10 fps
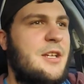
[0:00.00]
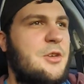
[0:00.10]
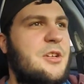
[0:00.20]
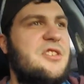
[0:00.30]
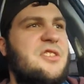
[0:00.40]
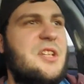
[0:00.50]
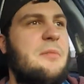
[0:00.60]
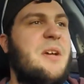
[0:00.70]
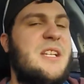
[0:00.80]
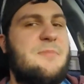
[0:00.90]
you can just get a
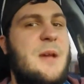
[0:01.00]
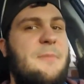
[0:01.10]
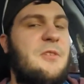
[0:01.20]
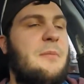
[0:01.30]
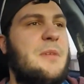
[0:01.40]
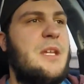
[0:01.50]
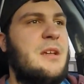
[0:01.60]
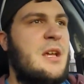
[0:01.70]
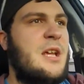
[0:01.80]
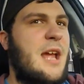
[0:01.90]
base map from
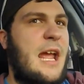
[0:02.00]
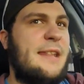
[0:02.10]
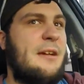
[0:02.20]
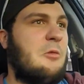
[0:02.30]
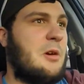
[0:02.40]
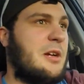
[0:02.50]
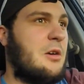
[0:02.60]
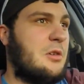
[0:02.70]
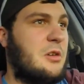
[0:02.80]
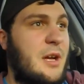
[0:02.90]
me, and they work
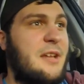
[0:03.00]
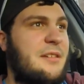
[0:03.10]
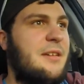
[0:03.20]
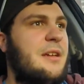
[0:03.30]
out great.